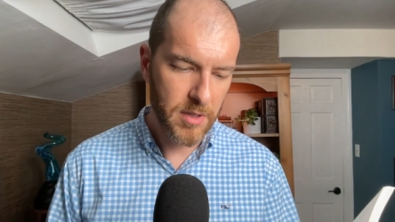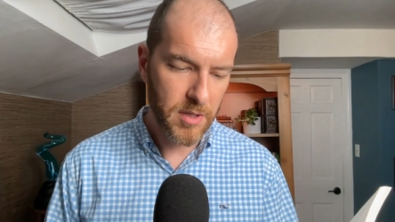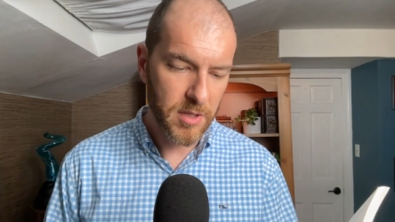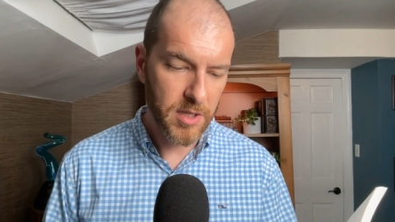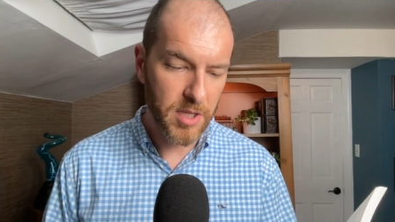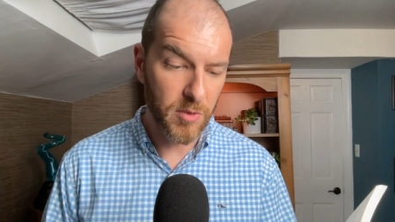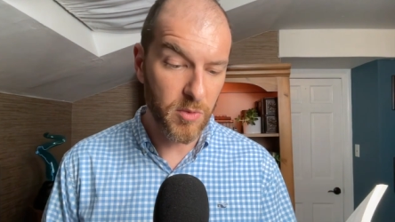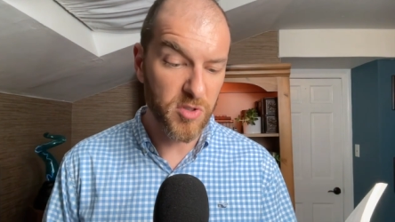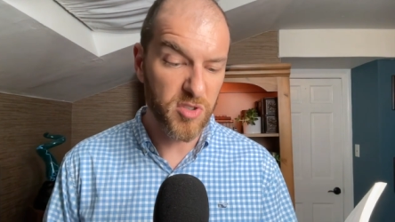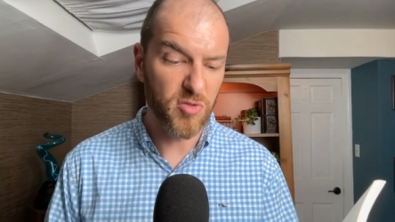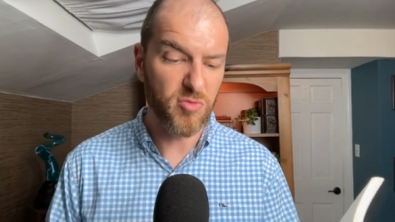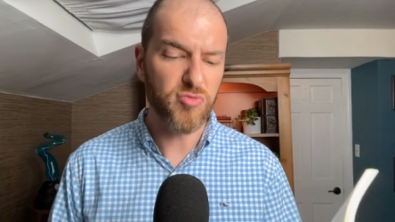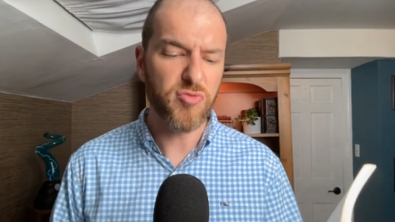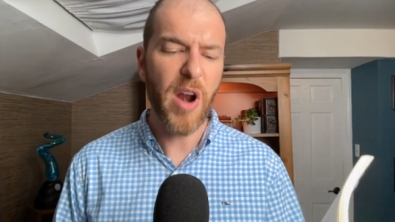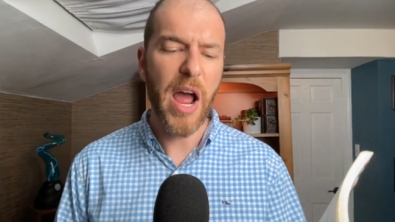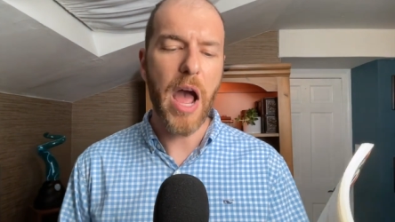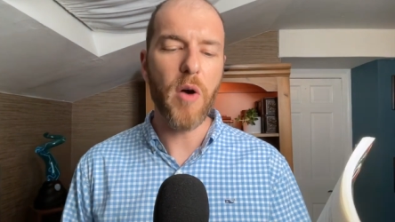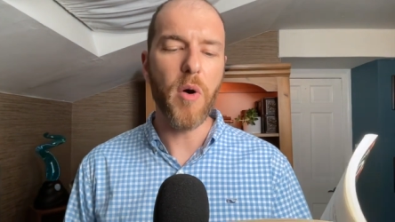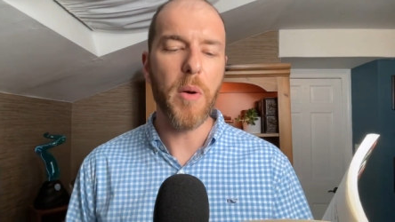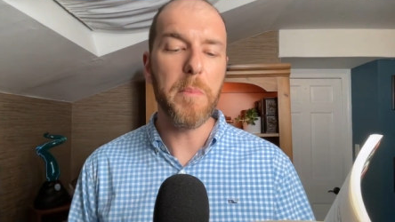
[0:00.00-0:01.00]
There was a
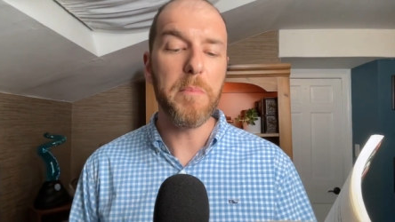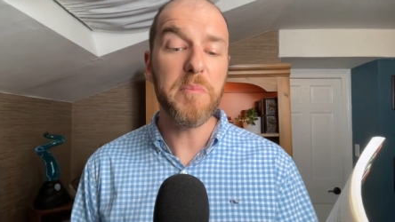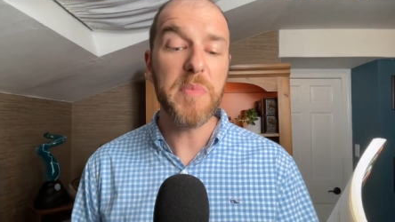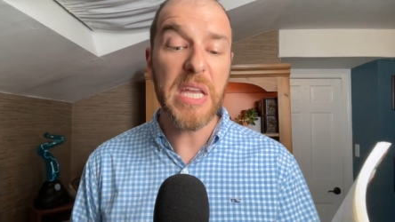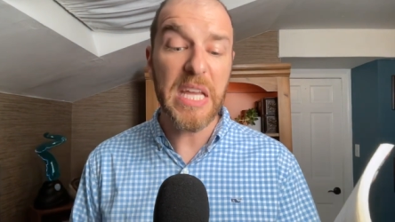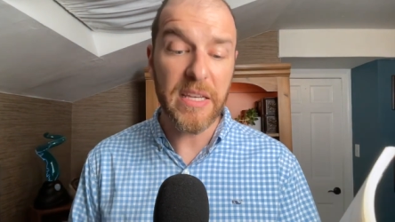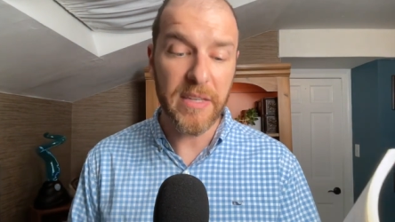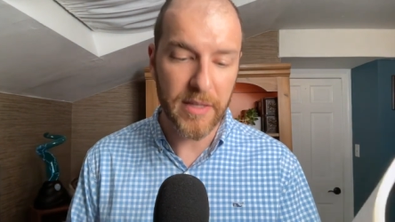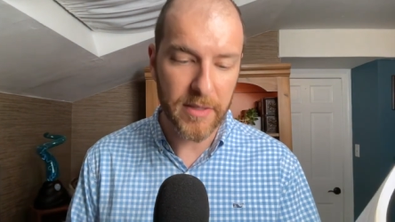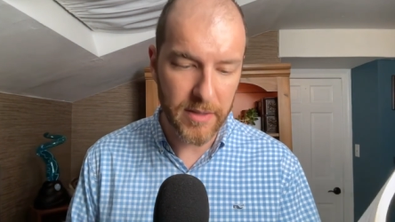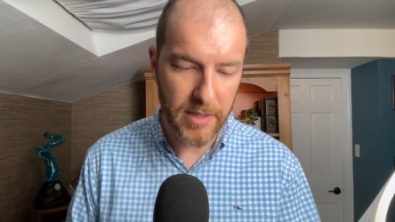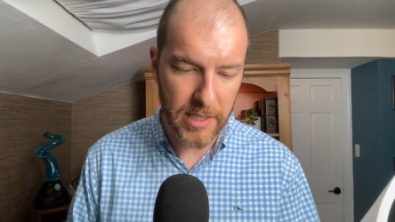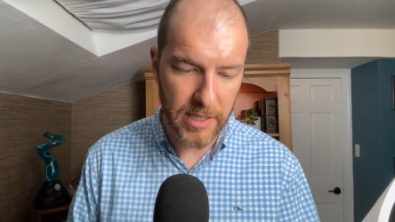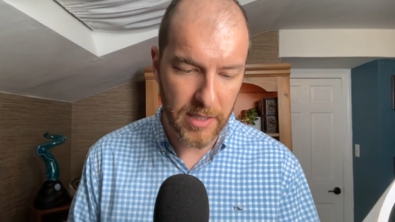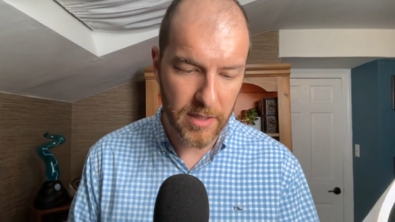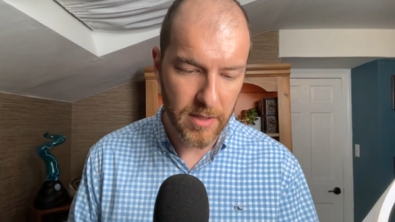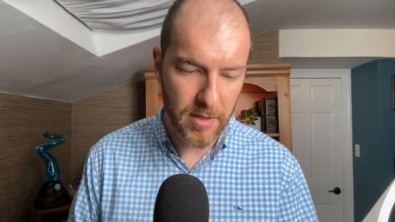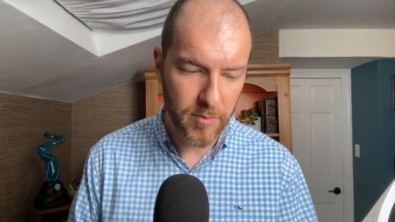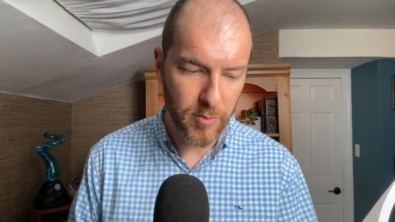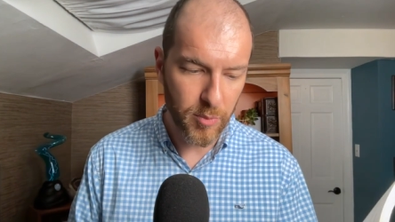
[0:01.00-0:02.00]
row
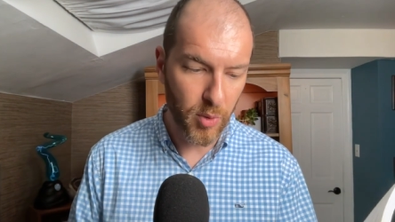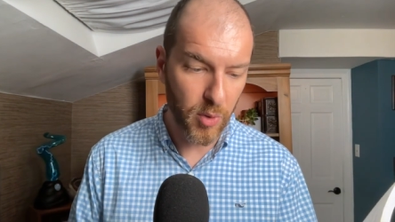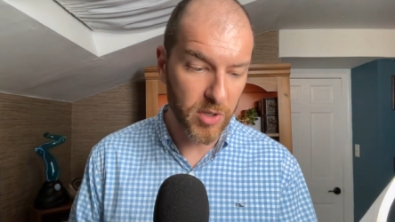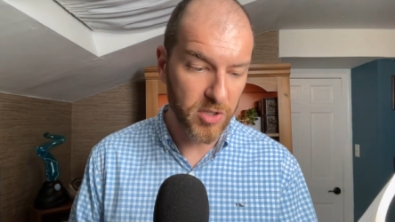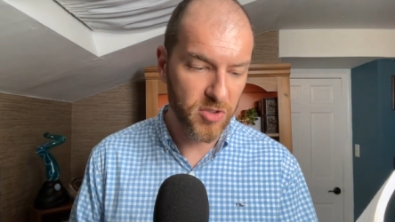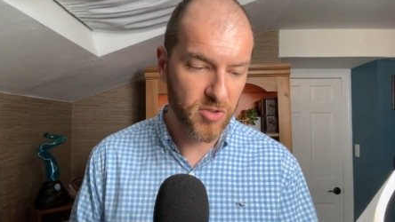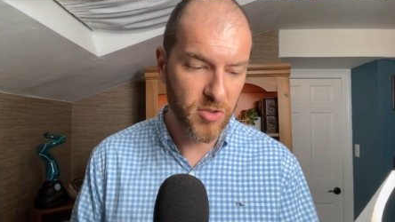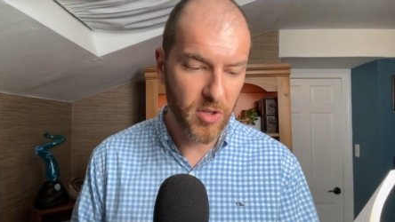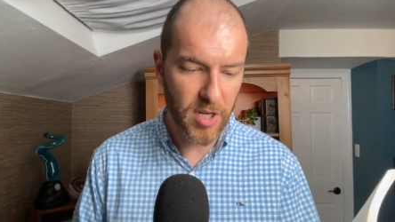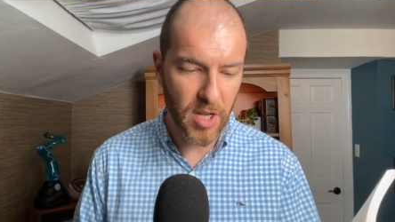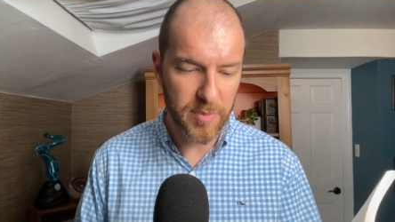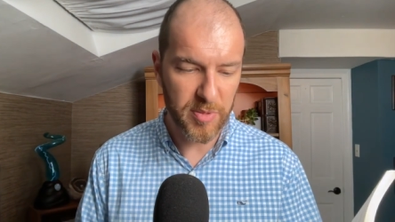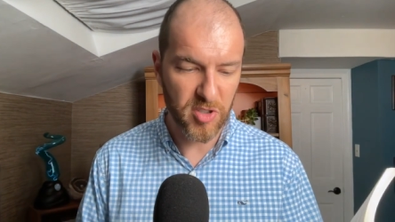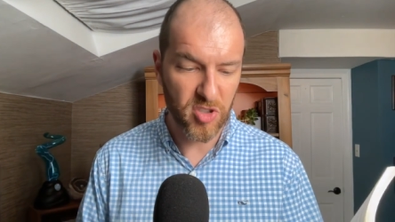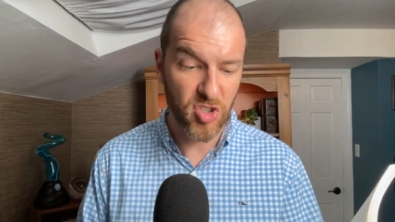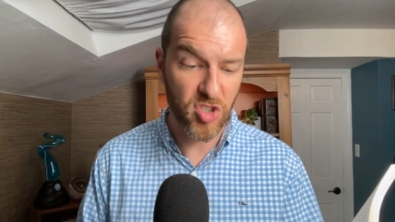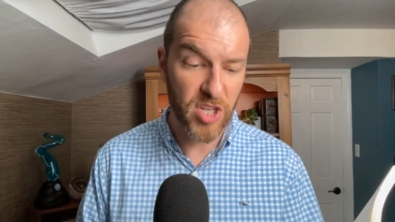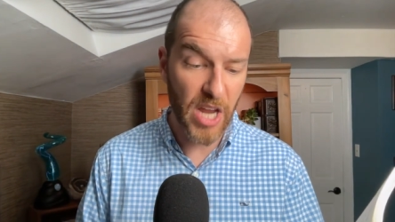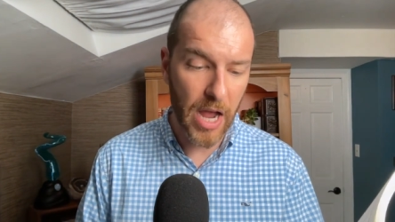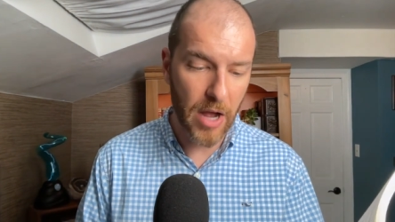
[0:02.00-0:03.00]
immediately. Boy stood up and
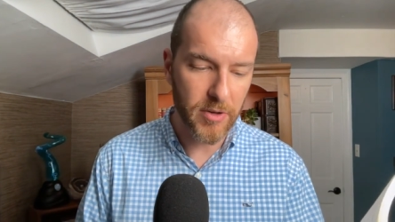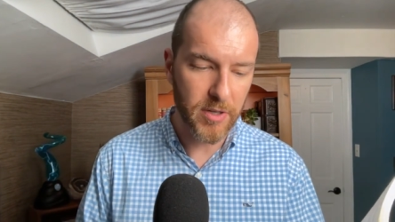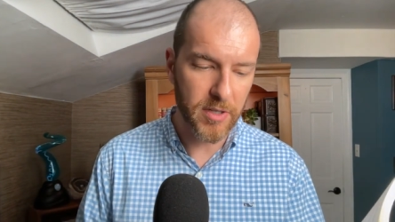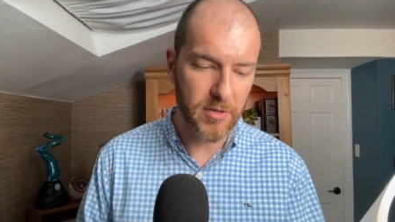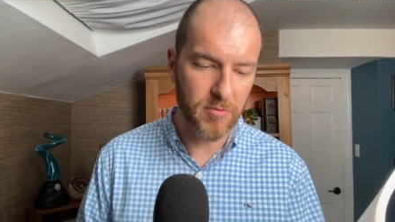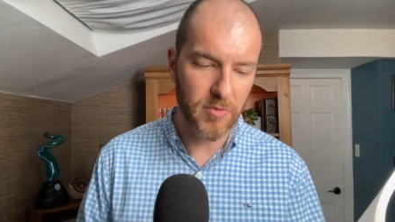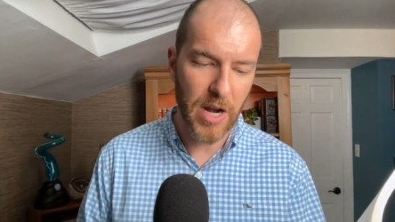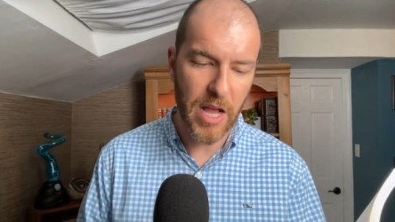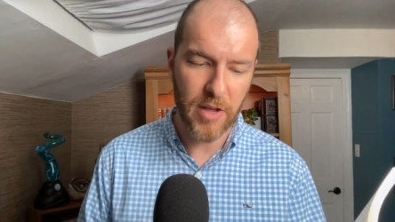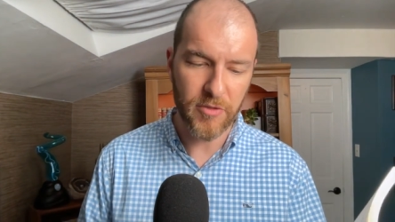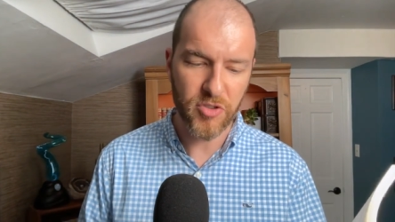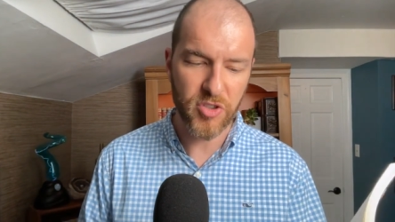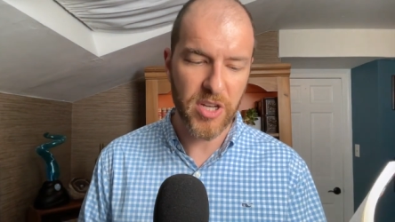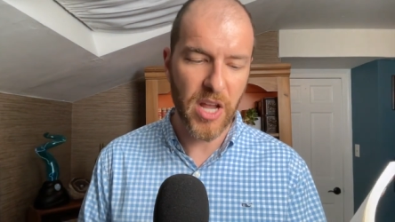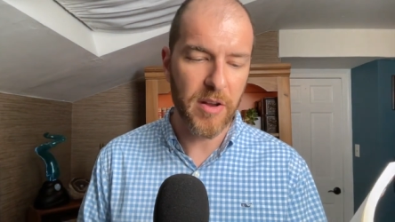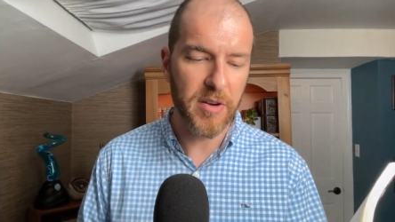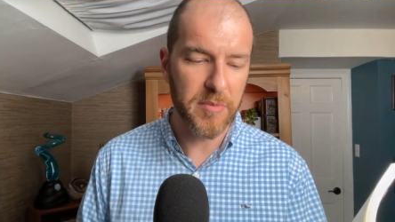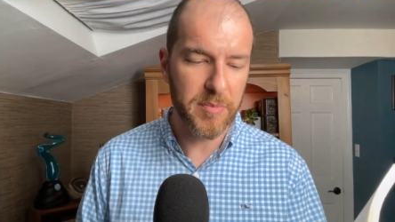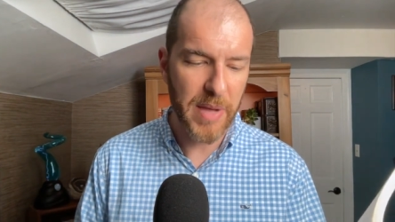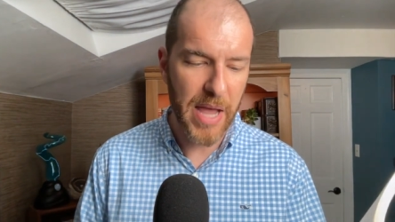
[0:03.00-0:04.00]
shouted, and Ralph
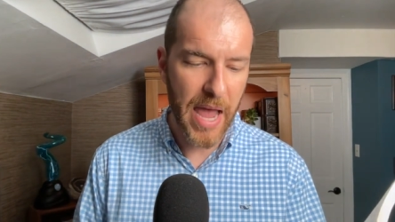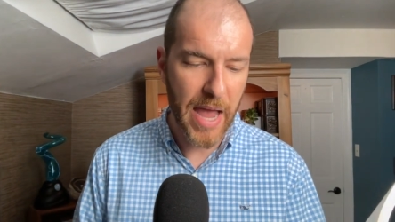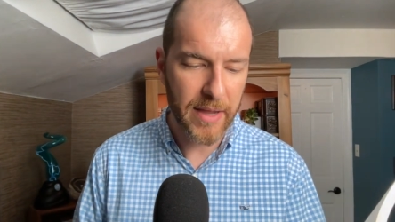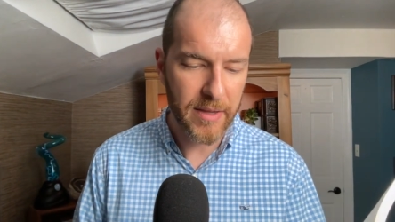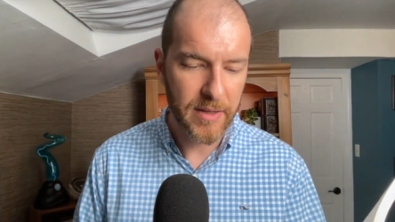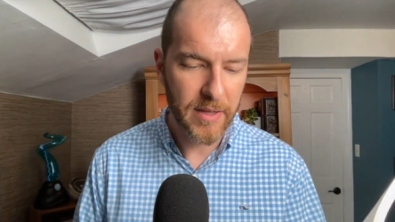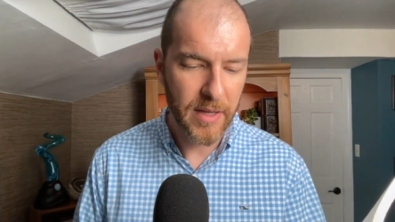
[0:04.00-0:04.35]
shouted back.